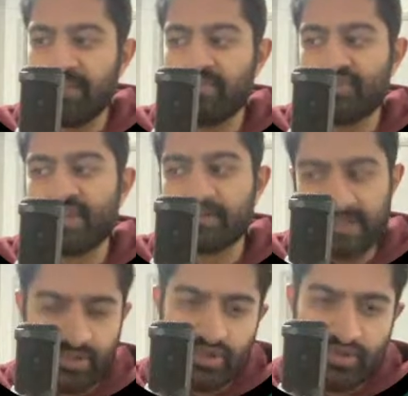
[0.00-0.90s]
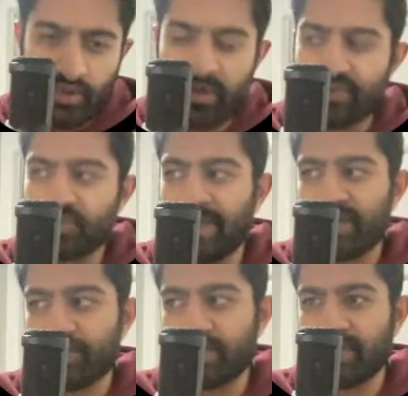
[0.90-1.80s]
Generally a good draw until
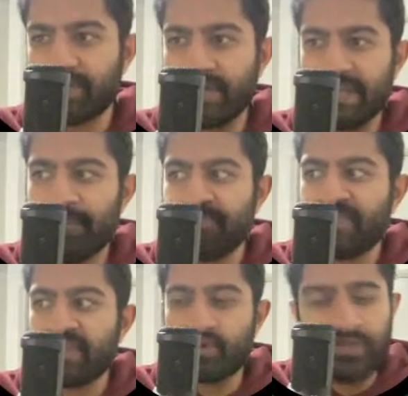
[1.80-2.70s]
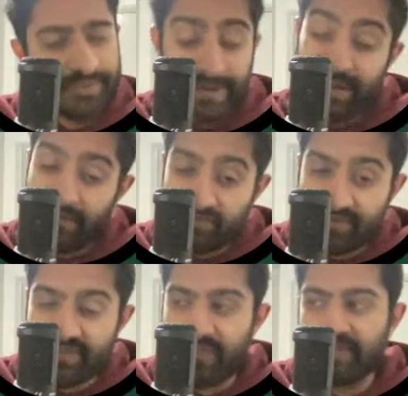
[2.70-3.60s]
round 23. Good 3-round average
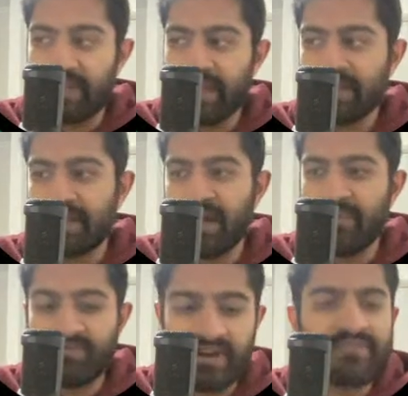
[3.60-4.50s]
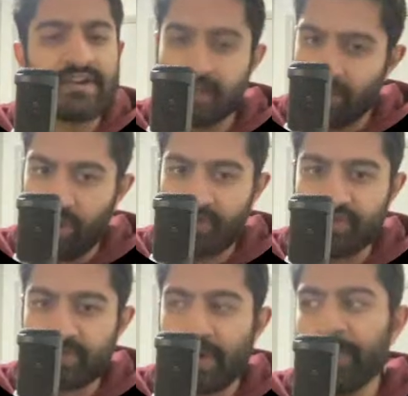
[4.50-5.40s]
of 78. Very, very low owned
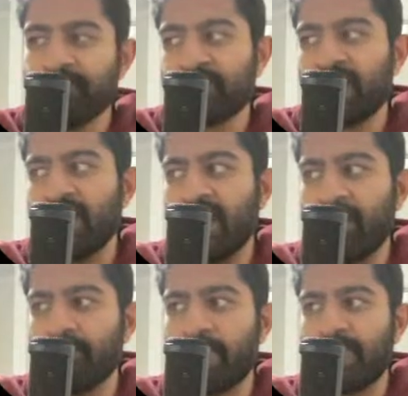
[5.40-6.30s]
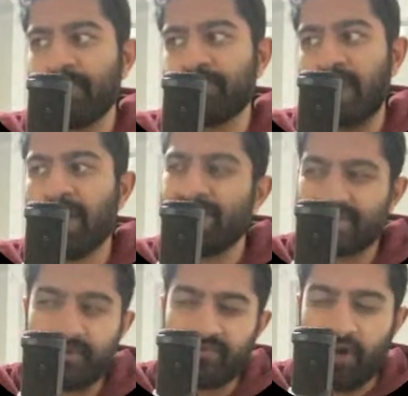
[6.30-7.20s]
as well. I
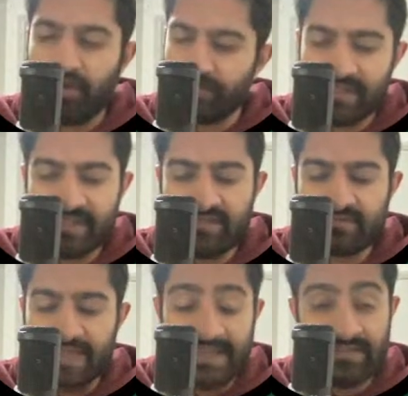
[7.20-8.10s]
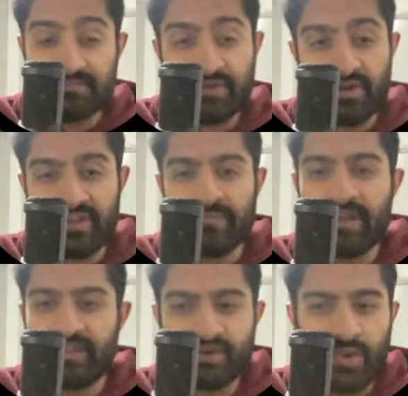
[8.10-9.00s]
myself not really keen on him.
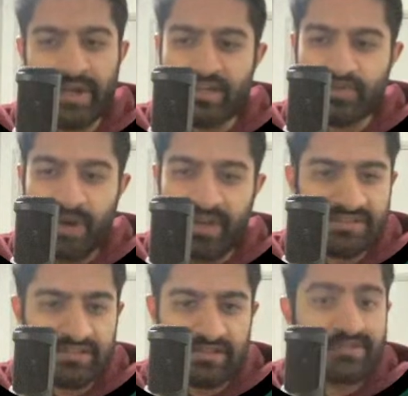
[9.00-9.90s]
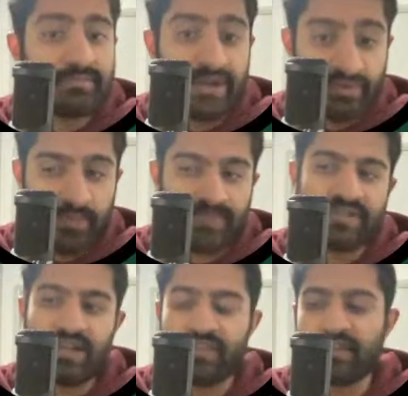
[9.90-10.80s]
I think Nwangani Tuasi is a better
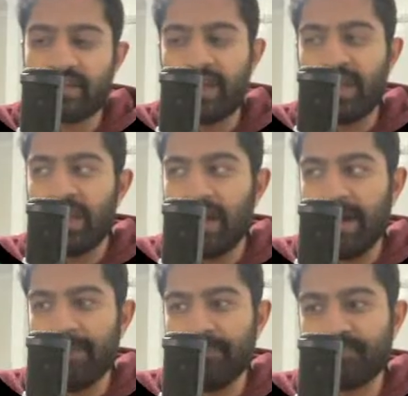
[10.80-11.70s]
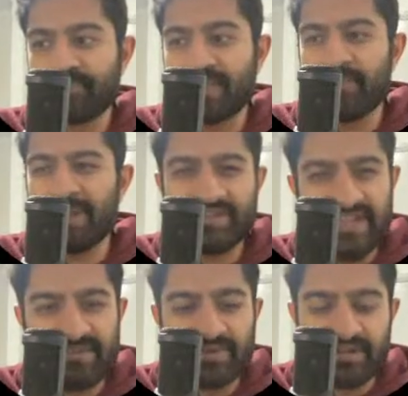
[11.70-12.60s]
option, I think. Better
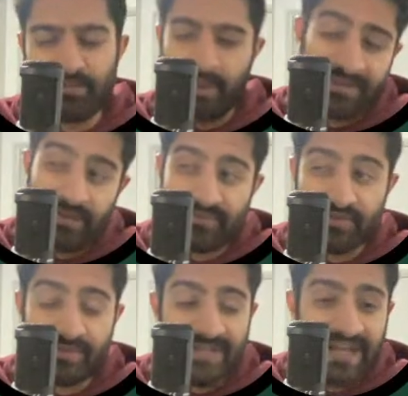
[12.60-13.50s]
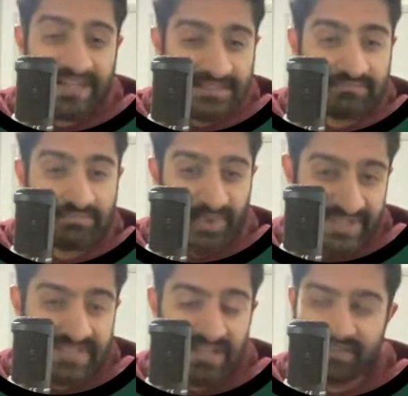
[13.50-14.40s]
team when it probably comes to attacking
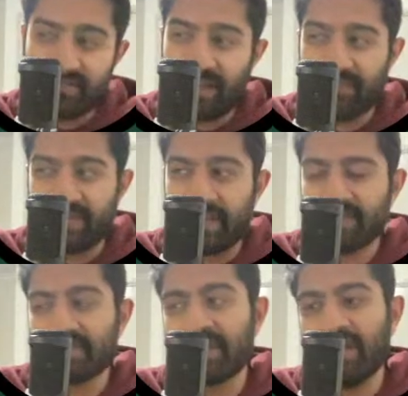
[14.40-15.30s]
points, I'd have to guess.